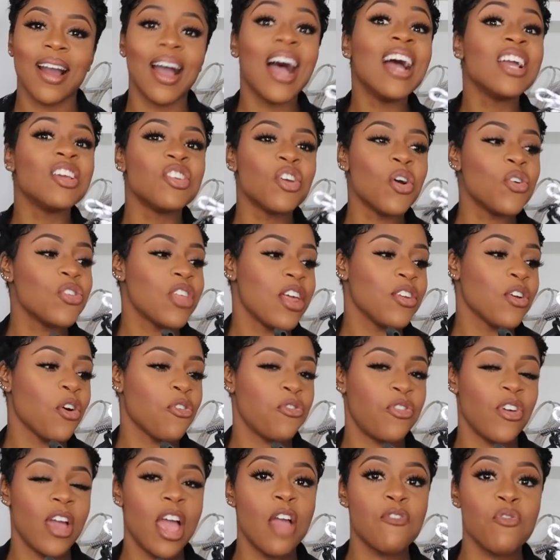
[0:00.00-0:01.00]
I, know they're
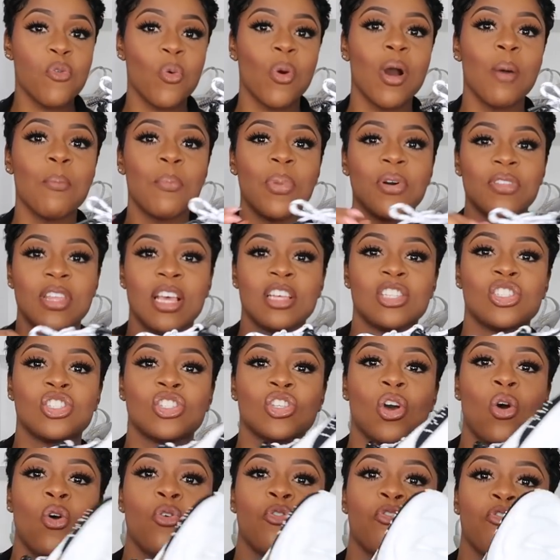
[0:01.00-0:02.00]
not for everyone, but they're
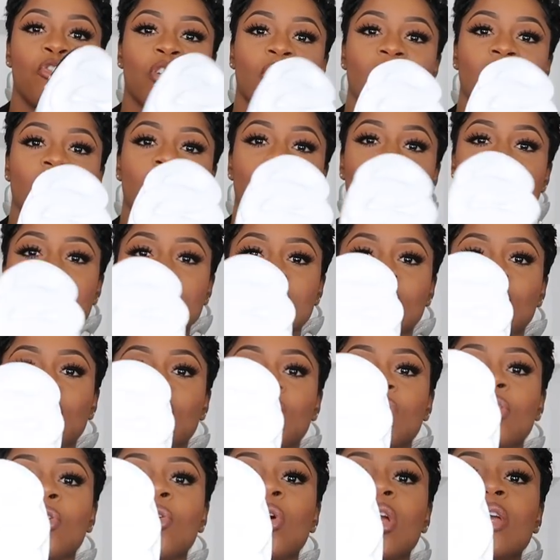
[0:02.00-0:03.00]
so freaking nice. And
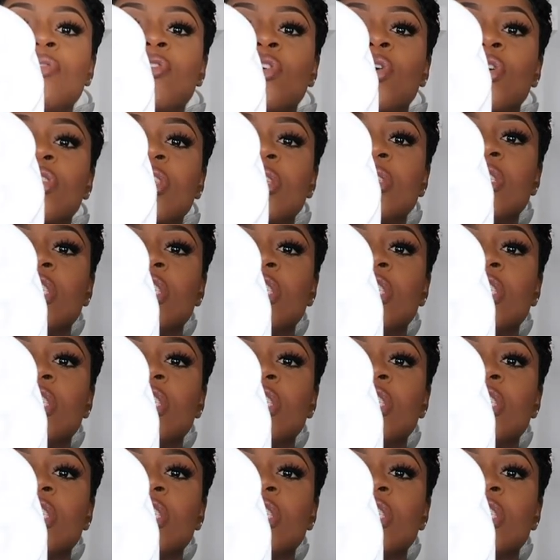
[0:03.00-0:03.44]
look, you've got, even got